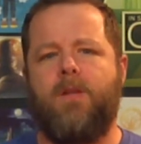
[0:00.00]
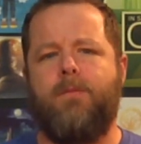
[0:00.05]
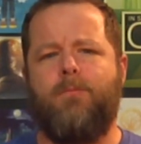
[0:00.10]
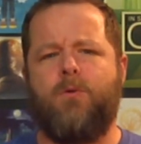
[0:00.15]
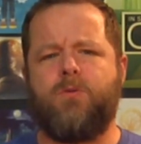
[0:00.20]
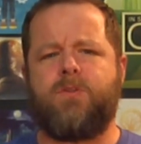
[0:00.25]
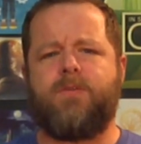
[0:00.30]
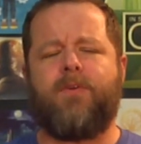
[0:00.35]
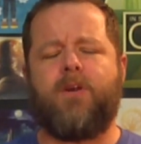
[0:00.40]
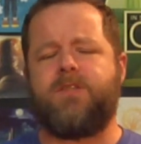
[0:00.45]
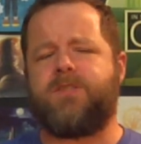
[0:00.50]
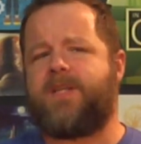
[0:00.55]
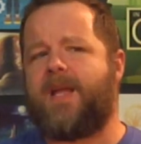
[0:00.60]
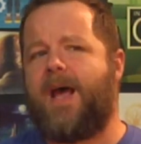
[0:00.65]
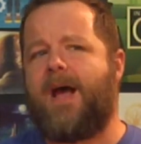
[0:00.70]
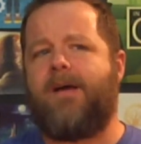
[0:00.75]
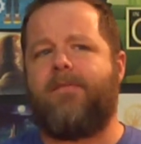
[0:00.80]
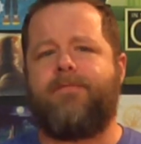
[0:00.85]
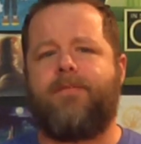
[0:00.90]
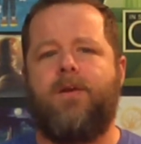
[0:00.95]
Most of our
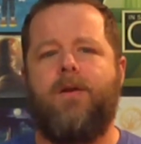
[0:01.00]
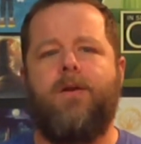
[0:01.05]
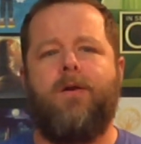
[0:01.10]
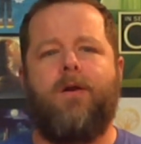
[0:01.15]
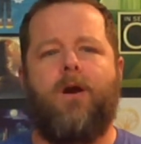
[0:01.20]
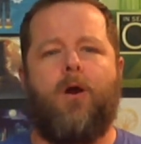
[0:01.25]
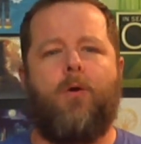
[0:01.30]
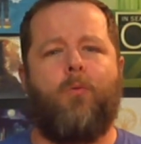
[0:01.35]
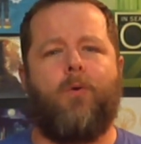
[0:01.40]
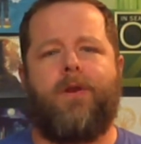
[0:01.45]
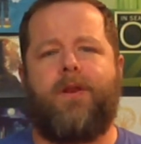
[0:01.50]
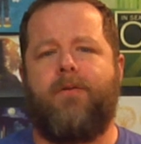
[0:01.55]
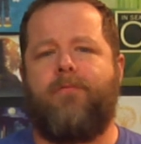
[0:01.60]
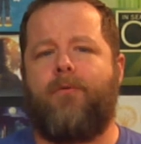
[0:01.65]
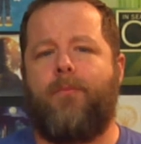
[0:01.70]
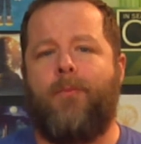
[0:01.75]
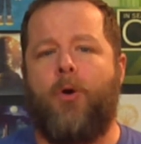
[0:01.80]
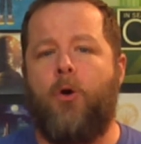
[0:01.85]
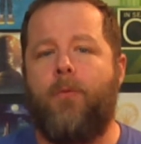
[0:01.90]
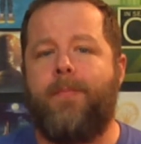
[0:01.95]
staff are working
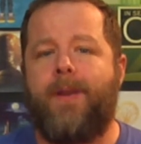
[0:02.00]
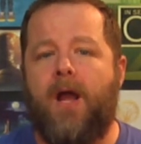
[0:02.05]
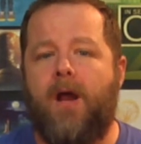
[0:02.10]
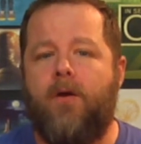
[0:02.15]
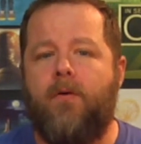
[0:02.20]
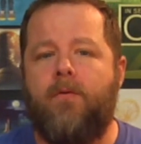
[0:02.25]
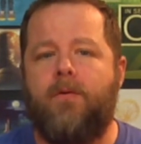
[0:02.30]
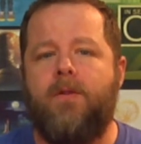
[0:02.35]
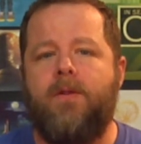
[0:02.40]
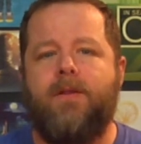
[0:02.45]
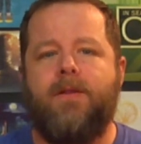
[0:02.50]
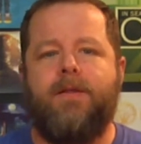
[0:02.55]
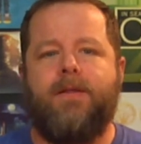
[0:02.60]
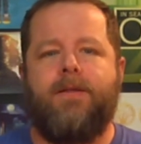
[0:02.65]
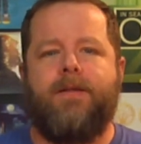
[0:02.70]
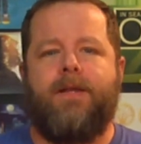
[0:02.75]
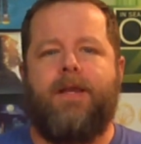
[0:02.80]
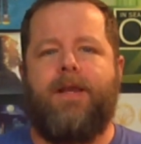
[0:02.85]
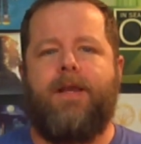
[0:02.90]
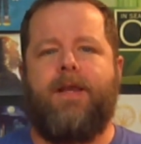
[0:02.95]
from home now,
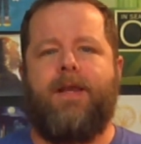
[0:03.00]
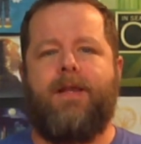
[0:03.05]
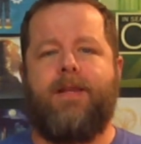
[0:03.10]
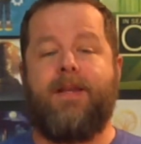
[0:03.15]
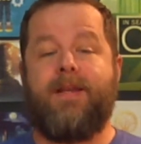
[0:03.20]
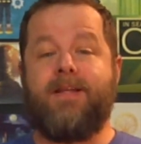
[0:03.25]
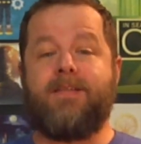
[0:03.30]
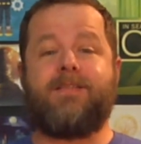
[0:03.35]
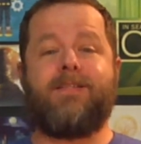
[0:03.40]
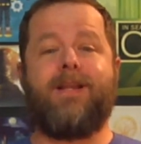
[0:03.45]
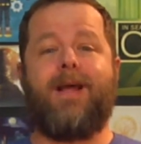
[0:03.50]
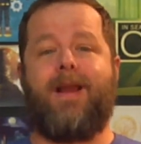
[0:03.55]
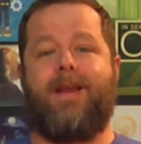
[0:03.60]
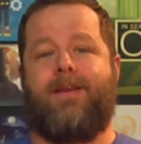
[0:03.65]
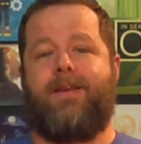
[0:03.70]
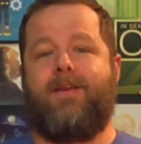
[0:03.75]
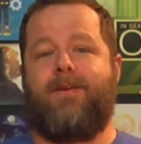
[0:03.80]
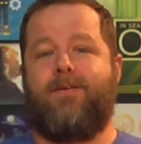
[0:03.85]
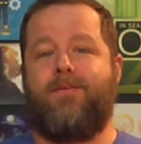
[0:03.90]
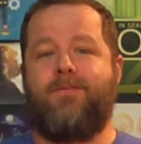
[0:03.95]
and it isn't
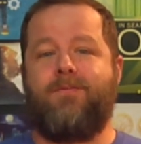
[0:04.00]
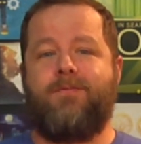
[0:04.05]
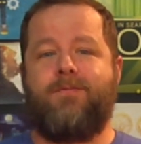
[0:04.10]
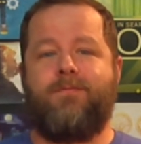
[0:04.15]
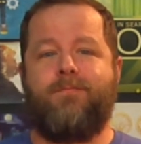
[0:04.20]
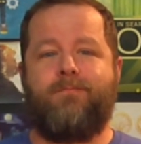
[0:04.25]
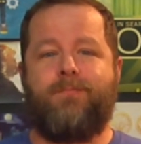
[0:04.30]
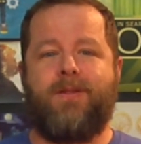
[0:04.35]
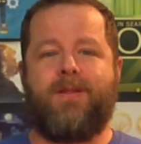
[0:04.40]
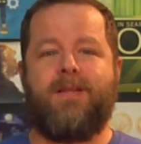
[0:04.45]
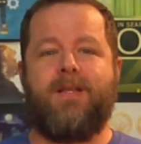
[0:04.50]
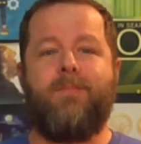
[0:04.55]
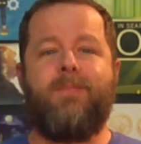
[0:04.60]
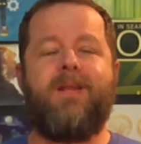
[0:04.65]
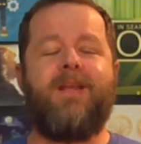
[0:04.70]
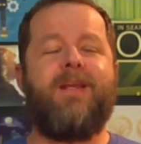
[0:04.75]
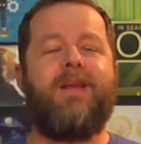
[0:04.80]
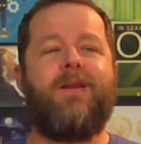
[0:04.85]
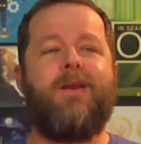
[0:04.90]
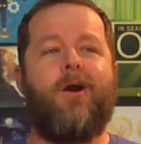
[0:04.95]
ideal, but
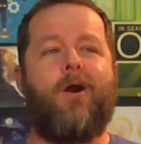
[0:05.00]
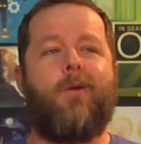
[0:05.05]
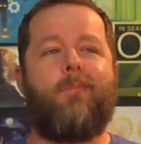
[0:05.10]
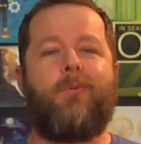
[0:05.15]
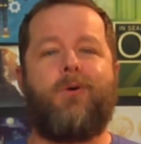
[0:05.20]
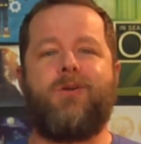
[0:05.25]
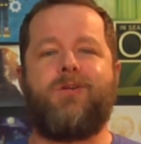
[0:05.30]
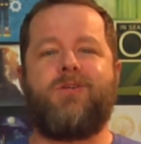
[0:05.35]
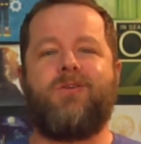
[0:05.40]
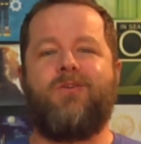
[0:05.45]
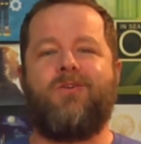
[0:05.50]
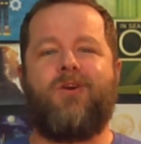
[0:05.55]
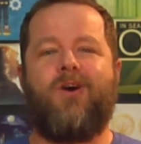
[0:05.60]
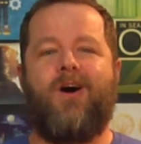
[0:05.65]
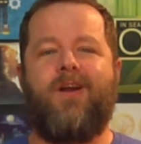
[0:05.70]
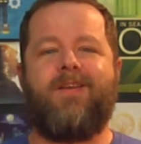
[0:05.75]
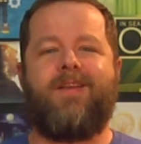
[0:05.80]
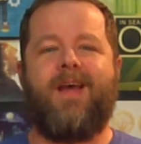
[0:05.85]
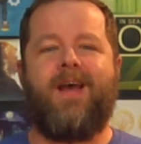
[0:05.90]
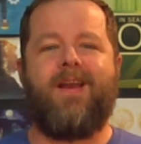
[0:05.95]
limiting our personal
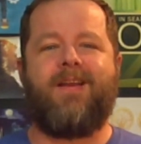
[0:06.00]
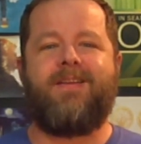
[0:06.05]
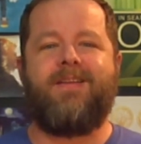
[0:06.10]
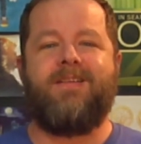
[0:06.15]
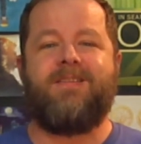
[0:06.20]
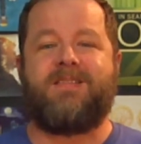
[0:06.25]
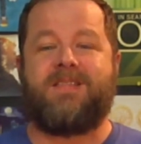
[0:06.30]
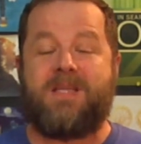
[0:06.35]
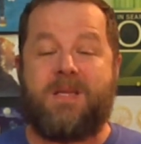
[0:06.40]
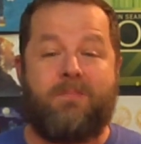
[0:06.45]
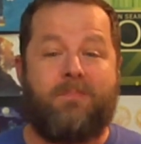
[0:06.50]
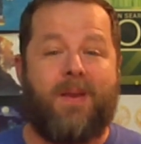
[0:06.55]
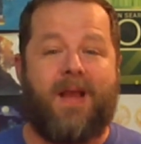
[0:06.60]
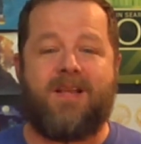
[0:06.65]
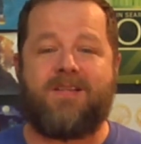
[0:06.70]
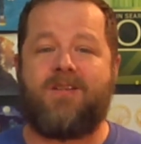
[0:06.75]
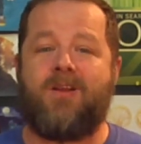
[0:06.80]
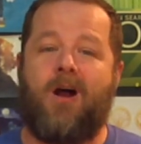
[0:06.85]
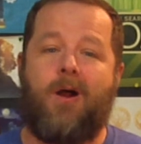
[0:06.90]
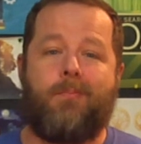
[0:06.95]
contact is the
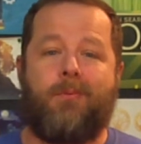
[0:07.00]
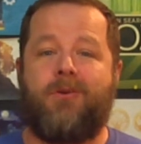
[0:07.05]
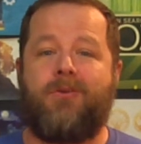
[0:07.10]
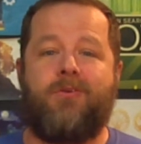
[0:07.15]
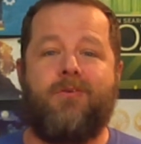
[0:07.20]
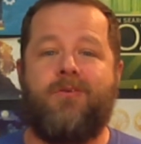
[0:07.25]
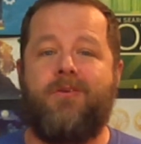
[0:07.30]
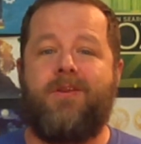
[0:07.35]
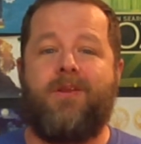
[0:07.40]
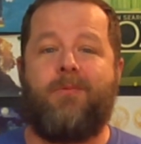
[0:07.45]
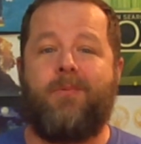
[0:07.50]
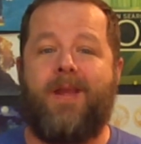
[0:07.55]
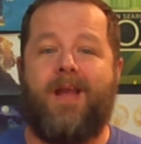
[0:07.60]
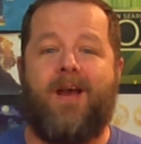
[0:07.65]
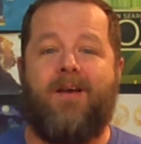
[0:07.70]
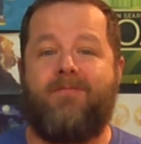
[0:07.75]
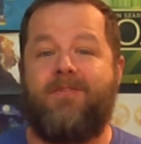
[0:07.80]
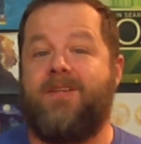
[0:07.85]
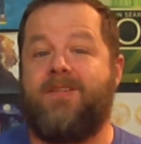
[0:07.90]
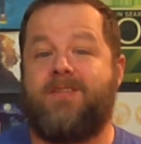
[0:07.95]
best opportunity we
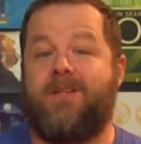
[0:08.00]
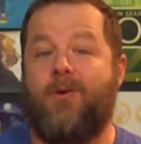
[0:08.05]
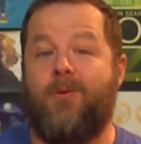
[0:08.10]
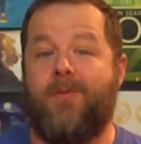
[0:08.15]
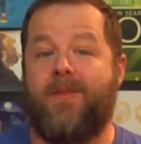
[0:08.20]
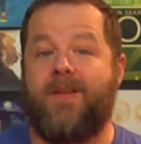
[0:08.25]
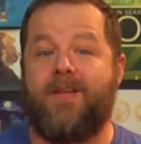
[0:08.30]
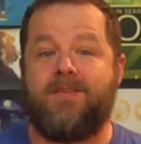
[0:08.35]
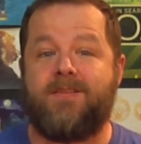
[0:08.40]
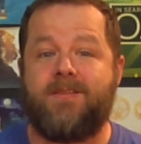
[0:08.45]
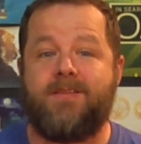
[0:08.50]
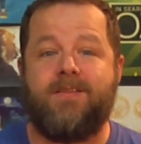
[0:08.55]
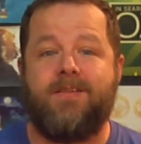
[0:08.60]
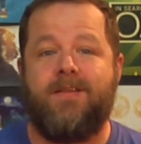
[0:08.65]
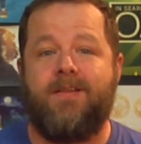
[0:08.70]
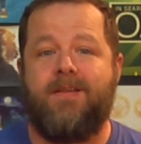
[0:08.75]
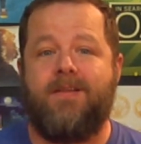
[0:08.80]
have to slow this.